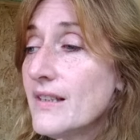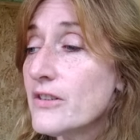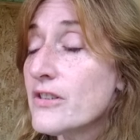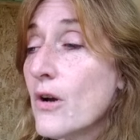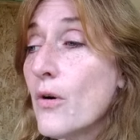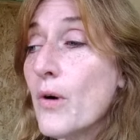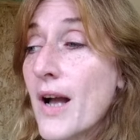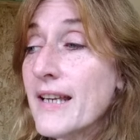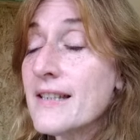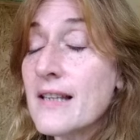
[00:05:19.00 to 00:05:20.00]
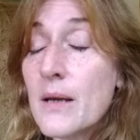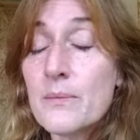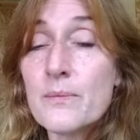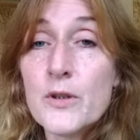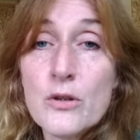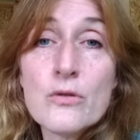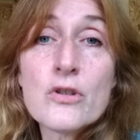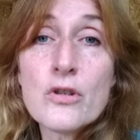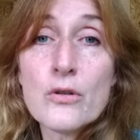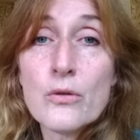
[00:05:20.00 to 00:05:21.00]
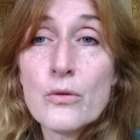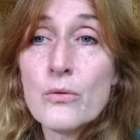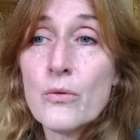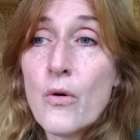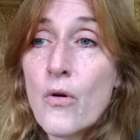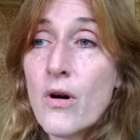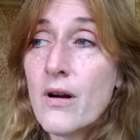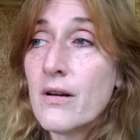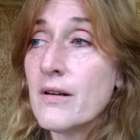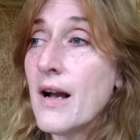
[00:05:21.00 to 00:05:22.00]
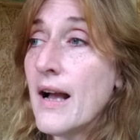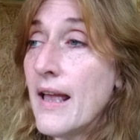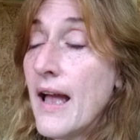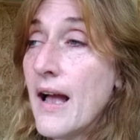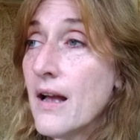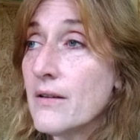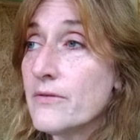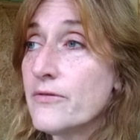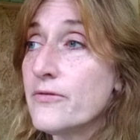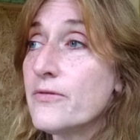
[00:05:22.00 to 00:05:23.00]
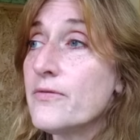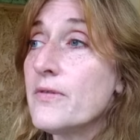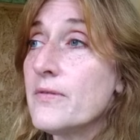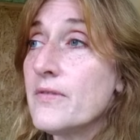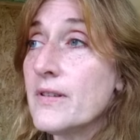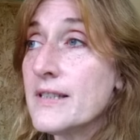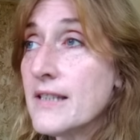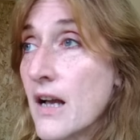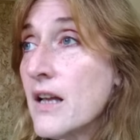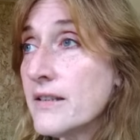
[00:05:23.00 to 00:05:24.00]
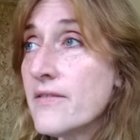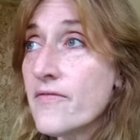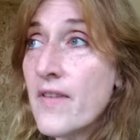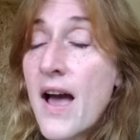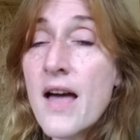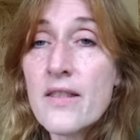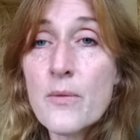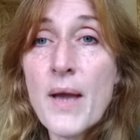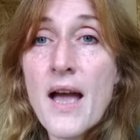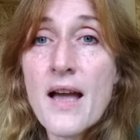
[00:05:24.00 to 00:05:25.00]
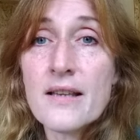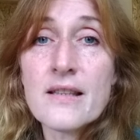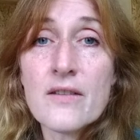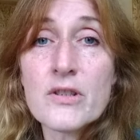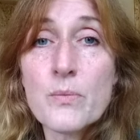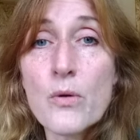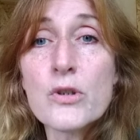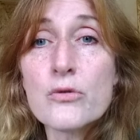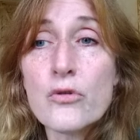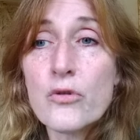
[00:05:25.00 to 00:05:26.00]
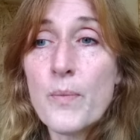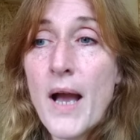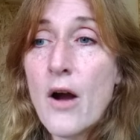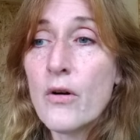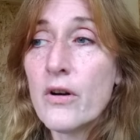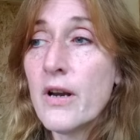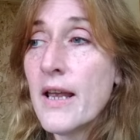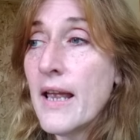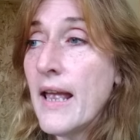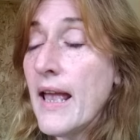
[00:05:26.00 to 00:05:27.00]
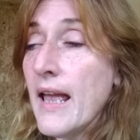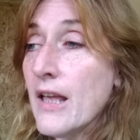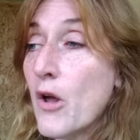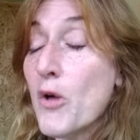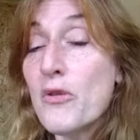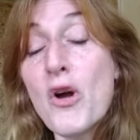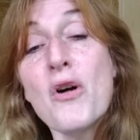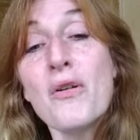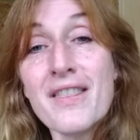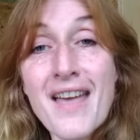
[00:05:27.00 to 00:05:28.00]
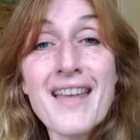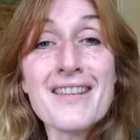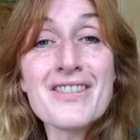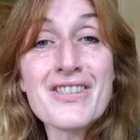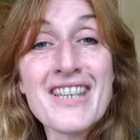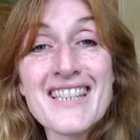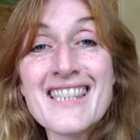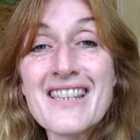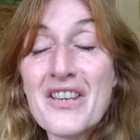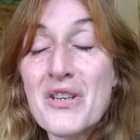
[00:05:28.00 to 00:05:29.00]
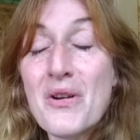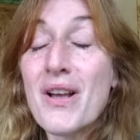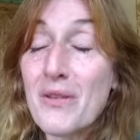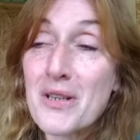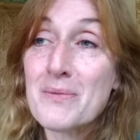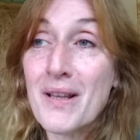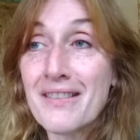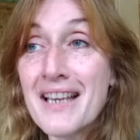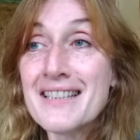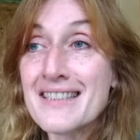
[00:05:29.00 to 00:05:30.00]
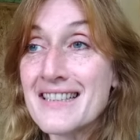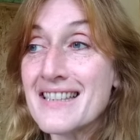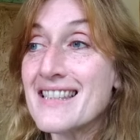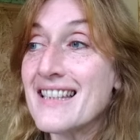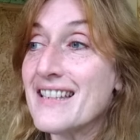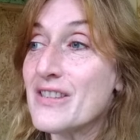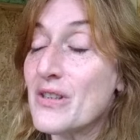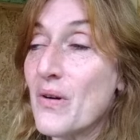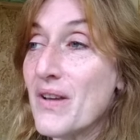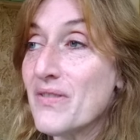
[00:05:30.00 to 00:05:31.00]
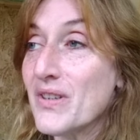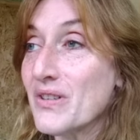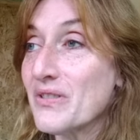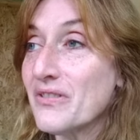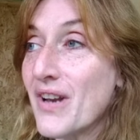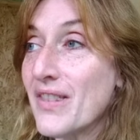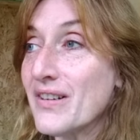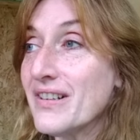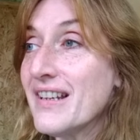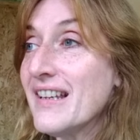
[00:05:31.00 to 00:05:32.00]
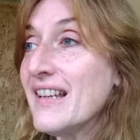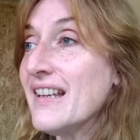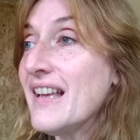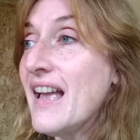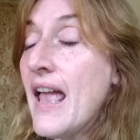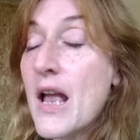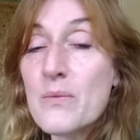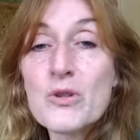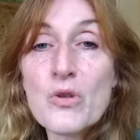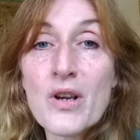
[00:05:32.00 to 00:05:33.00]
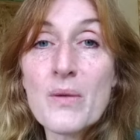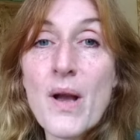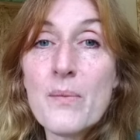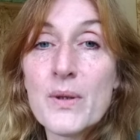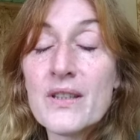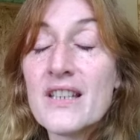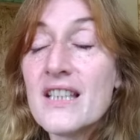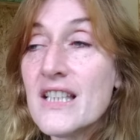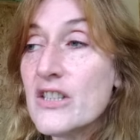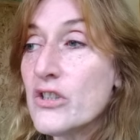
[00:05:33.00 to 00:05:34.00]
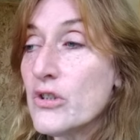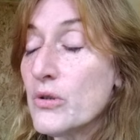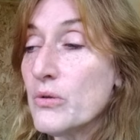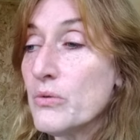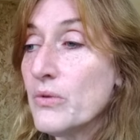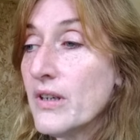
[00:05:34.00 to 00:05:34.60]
so I guess I'm used to, or I have done that in the past. I've spoken truth to power. And although in that instance, I lost my license, and so I feel rather hamstrung in my ability to